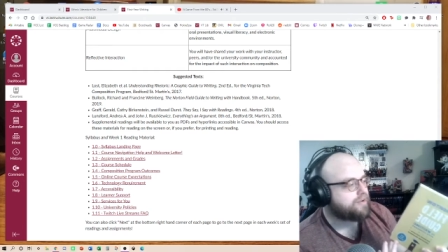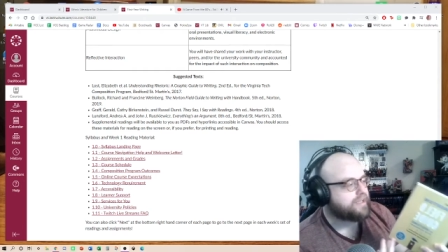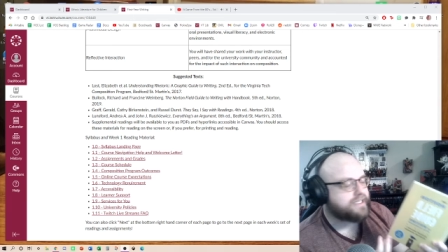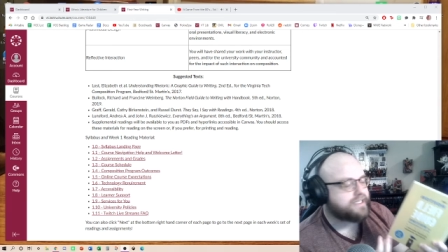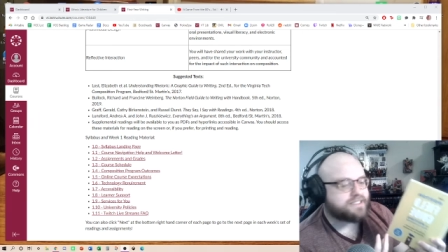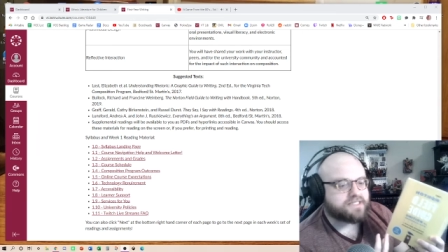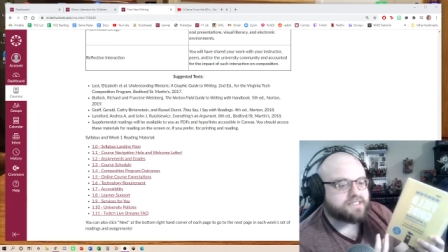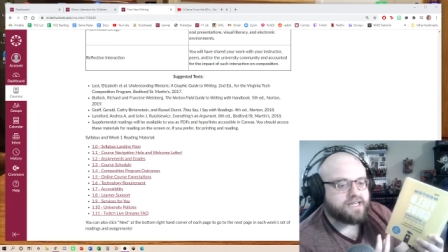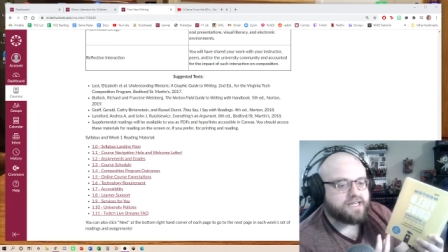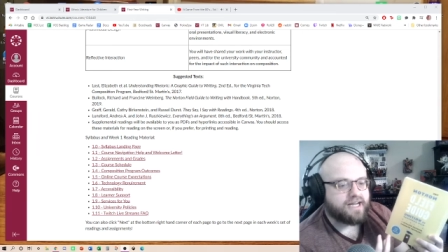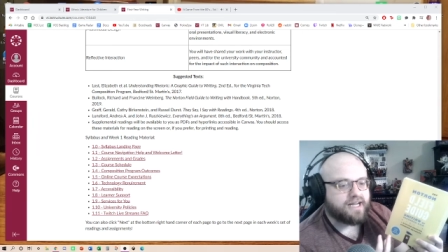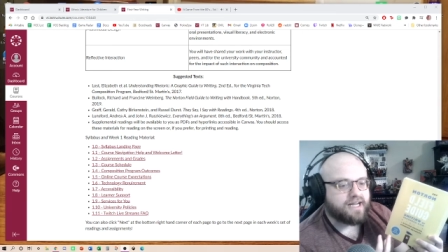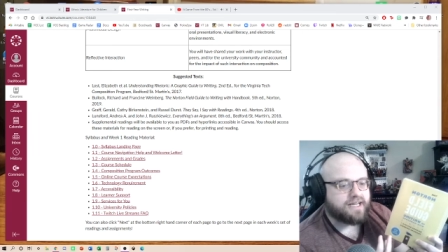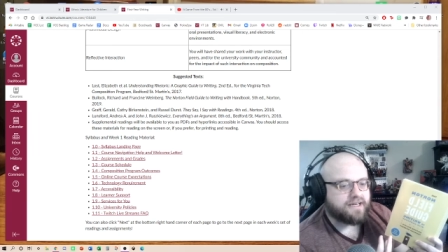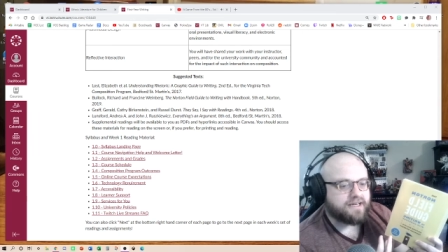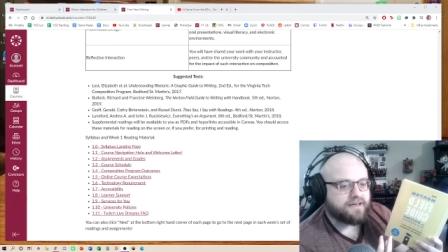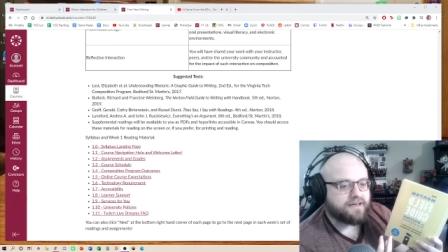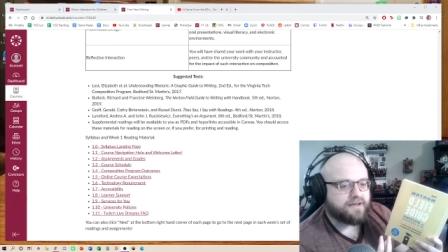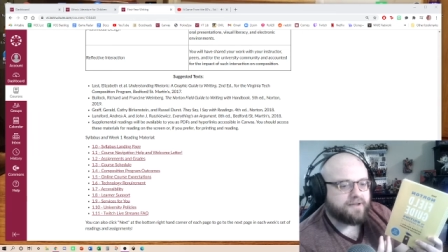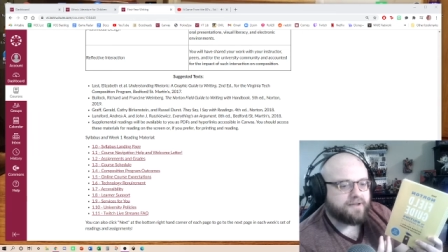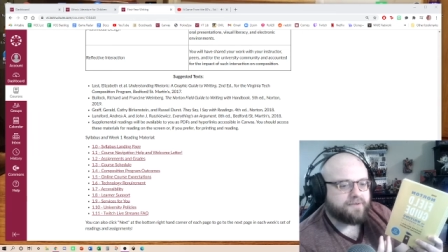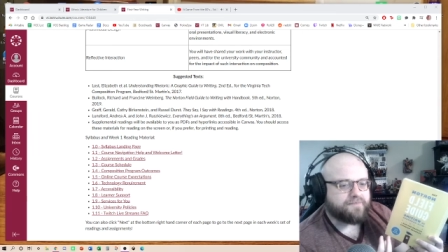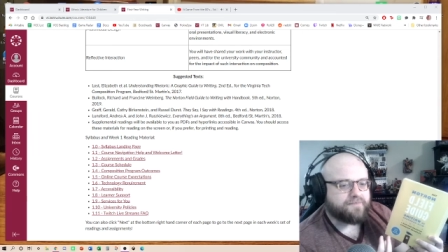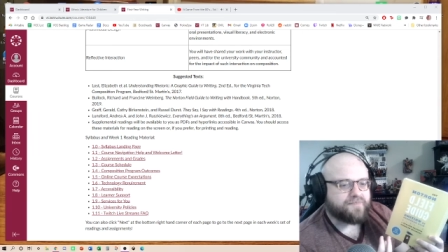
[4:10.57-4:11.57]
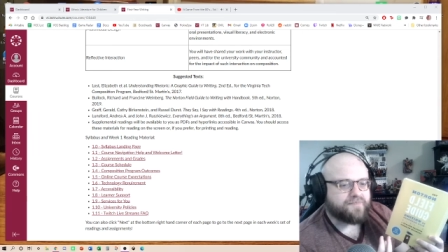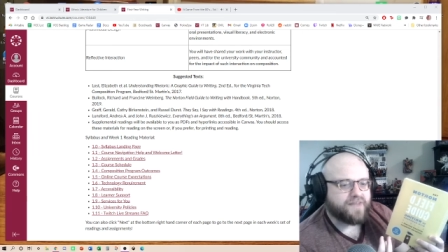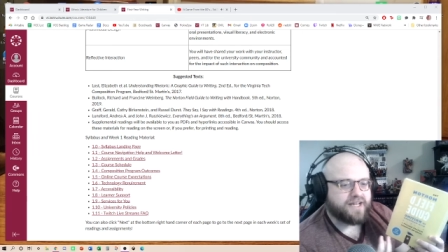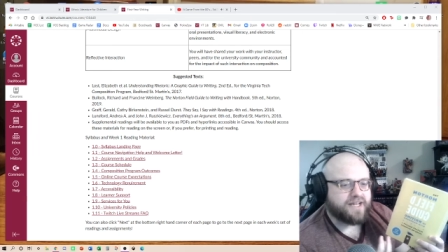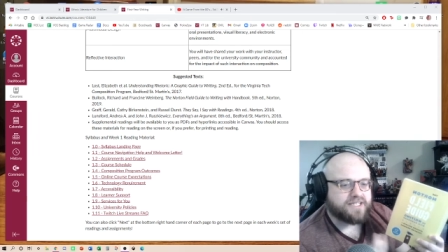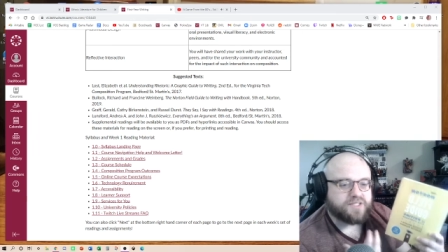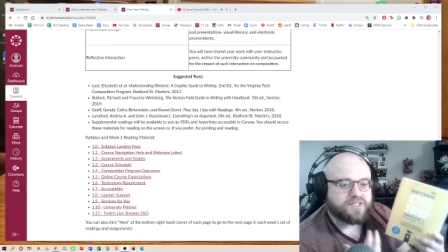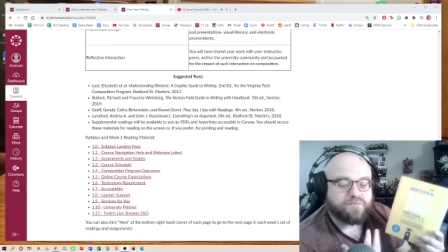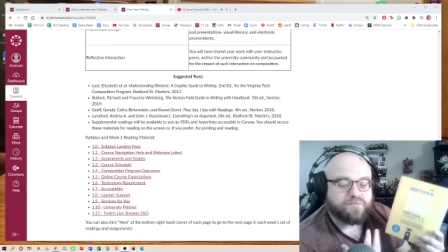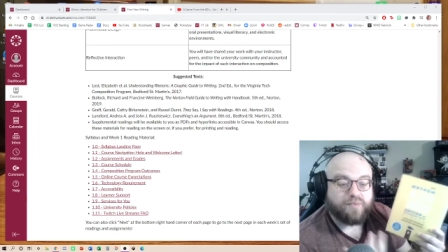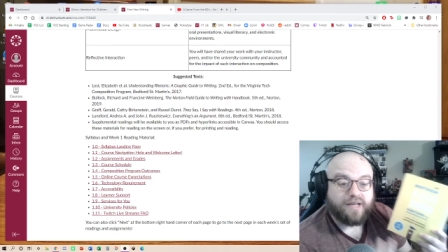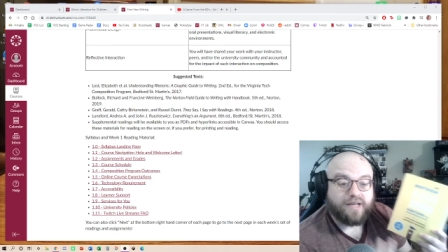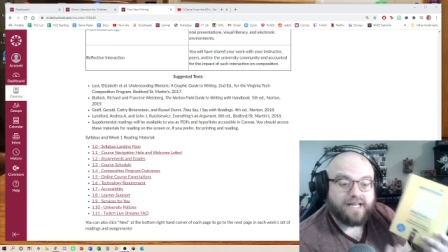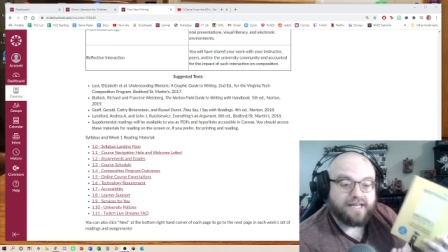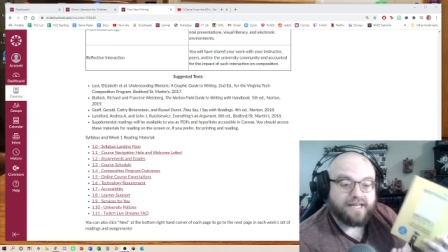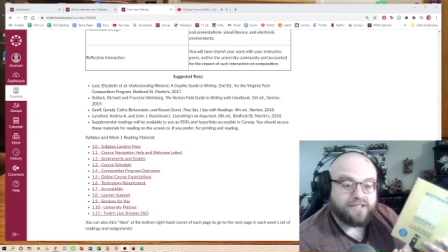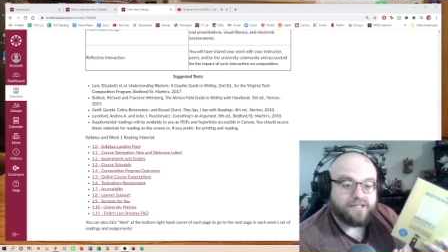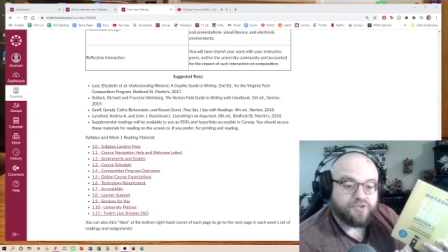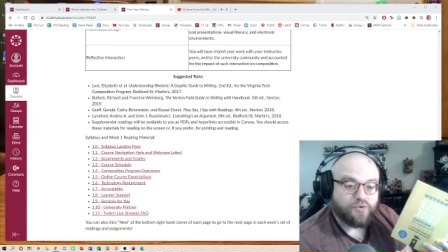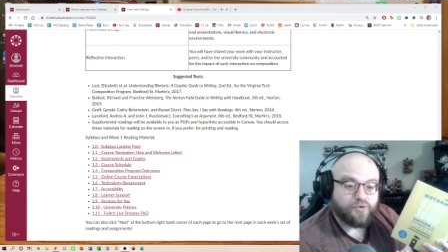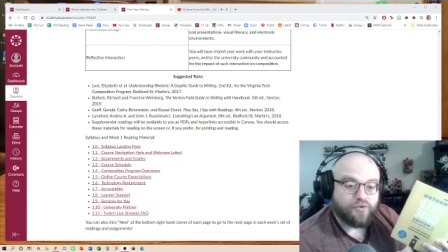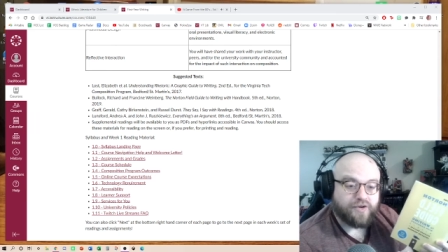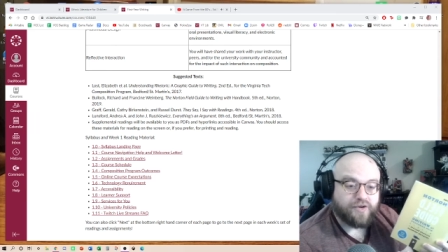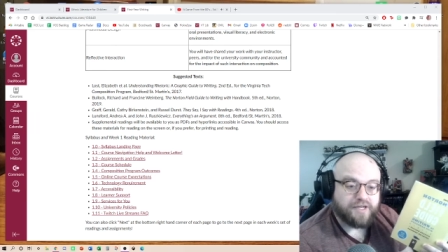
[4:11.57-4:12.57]
It's got
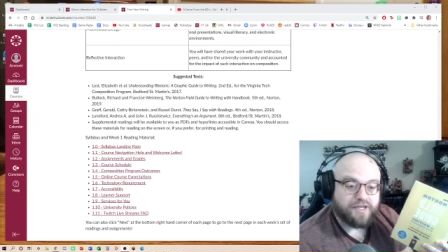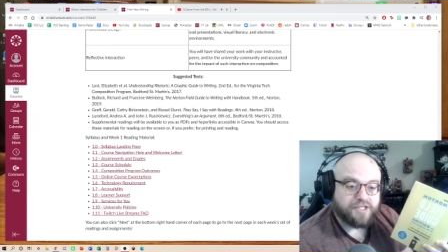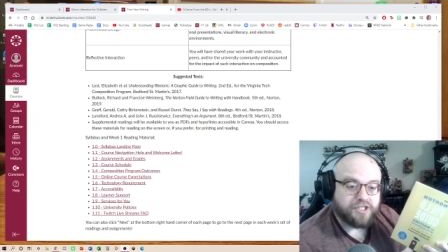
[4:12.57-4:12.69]
explanatory